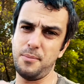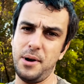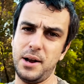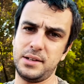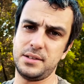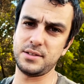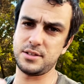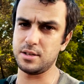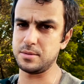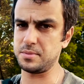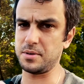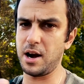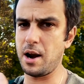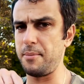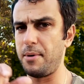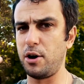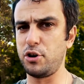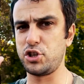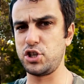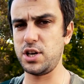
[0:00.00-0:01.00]
button,
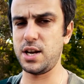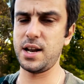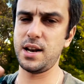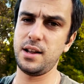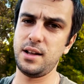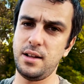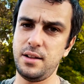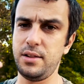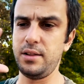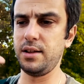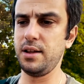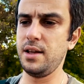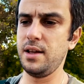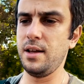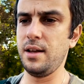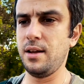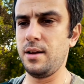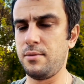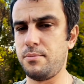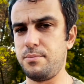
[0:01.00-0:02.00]
subscribe our channel,
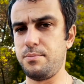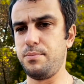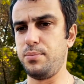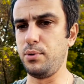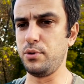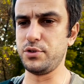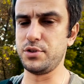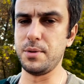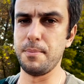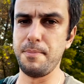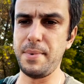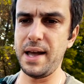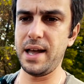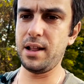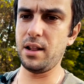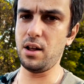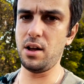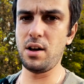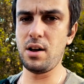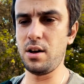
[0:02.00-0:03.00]
put the
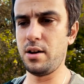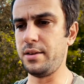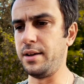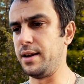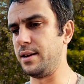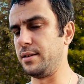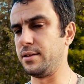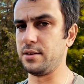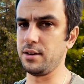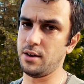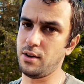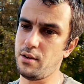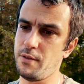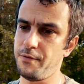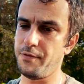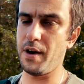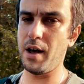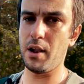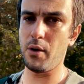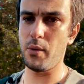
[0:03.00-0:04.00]
bell on, and
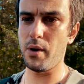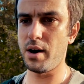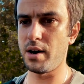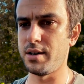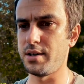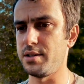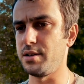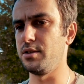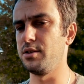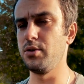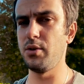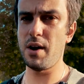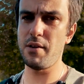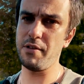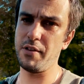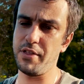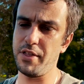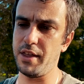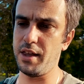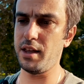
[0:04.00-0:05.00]
follow us, do
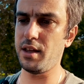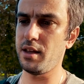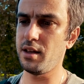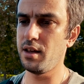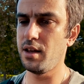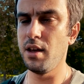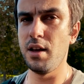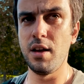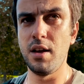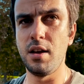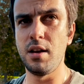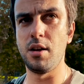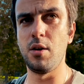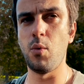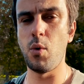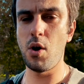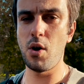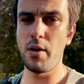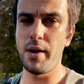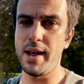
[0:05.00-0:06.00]
everything you
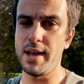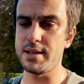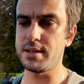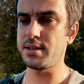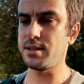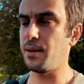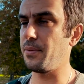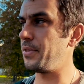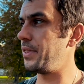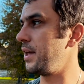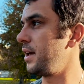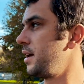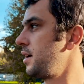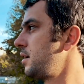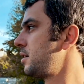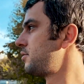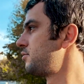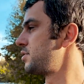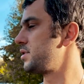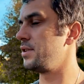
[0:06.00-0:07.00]
want, ask
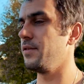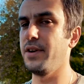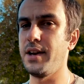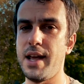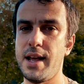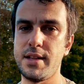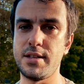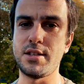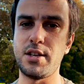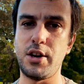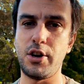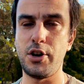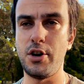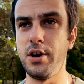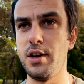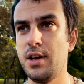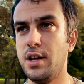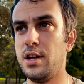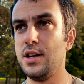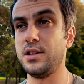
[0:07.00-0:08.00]
something, receive an
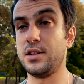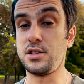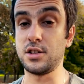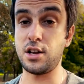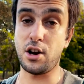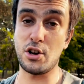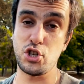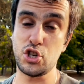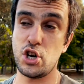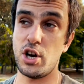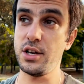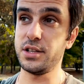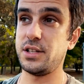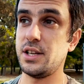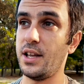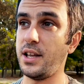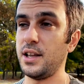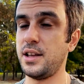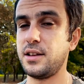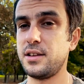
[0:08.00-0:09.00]
answer, start
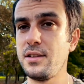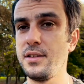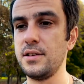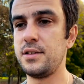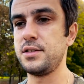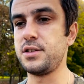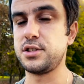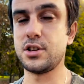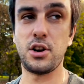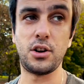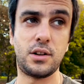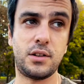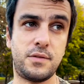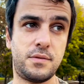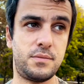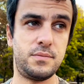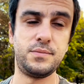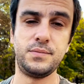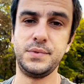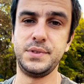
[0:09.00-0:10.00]
chatting, start
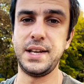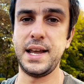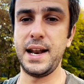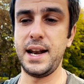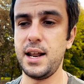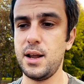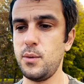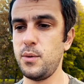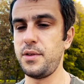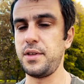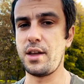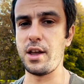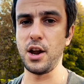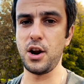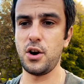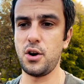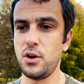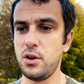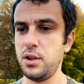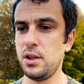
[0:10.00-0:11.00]
dating with a
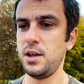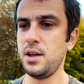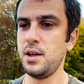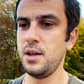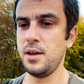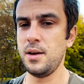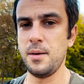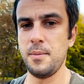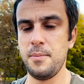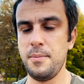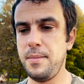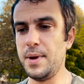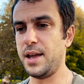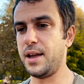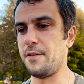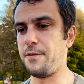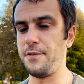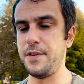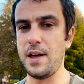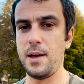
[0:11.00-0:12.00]
girl,
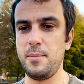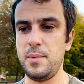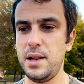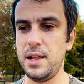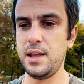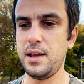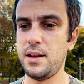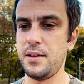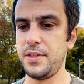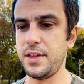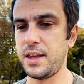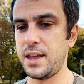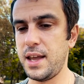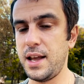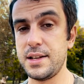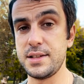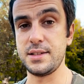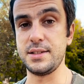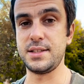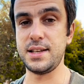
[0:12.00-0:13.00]
make a family, have a
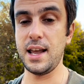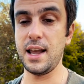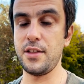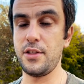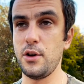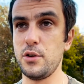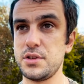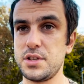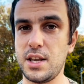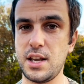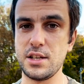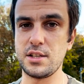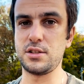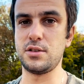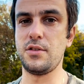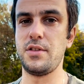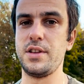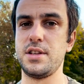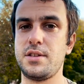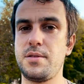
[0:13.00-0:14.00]
kid, and take those kids
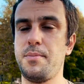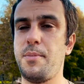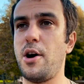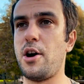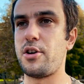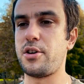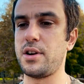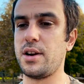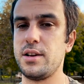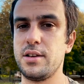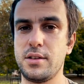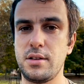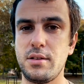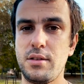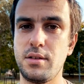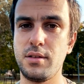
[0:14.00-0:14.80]
to this park and